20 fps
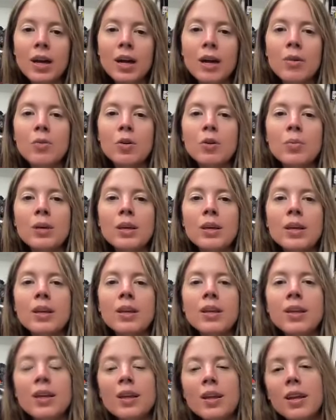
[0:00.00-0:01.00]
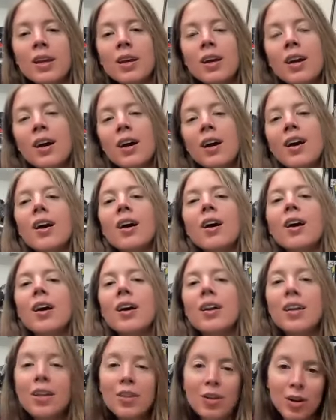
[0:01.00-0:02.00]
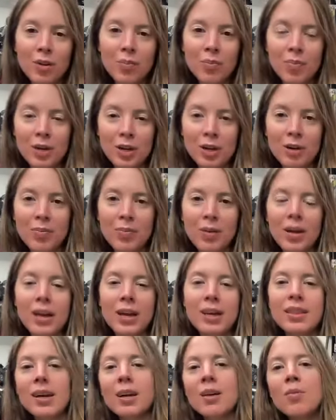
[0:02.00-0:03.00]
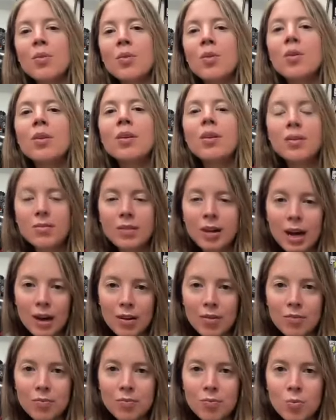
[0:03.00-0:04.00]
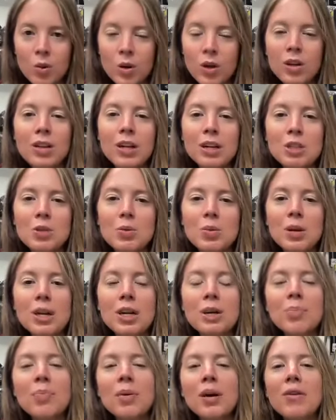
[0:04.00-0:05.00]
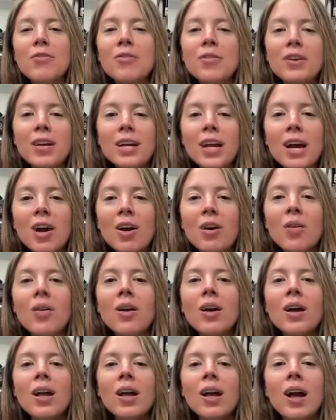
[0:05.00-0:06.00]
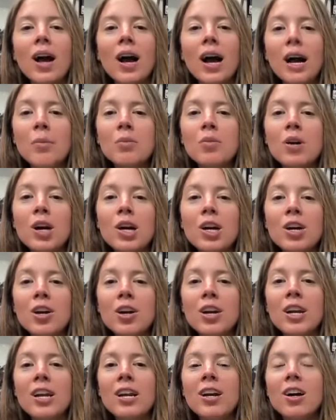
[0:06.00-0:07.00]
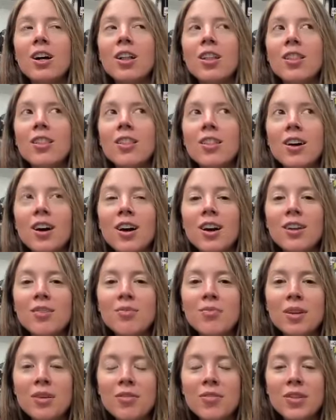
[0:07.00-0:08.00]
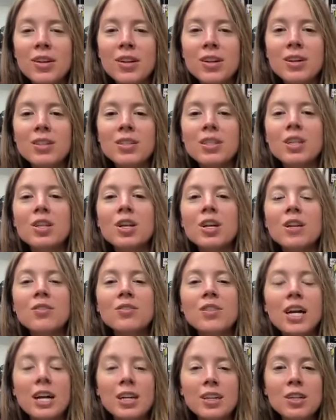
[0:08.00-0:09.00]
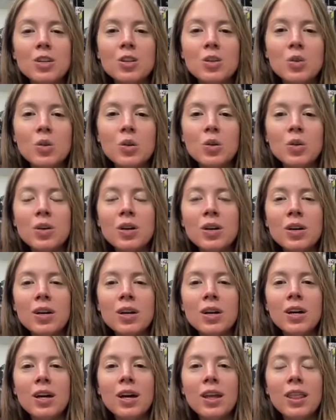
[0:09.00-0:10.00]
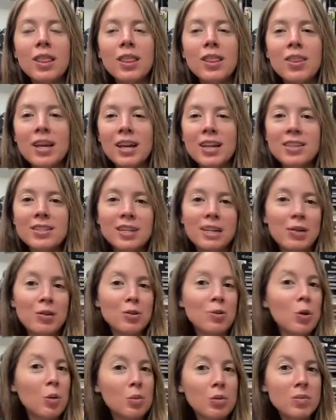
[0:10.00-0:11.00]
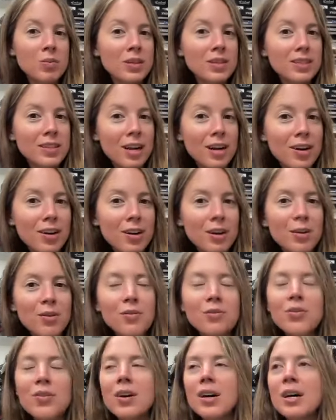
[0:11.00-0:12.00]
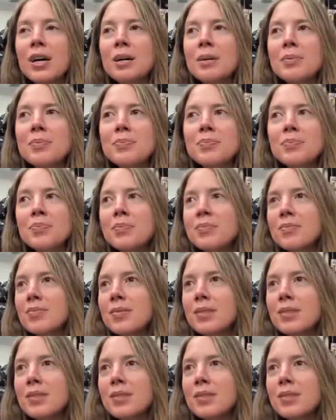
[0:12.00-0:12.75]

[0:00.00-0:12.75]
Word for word: I will be getting another bigger bike that will have more clutch work, but for now I'm conquering a lot of my fears and a lot of technical things that I would normally be scared of.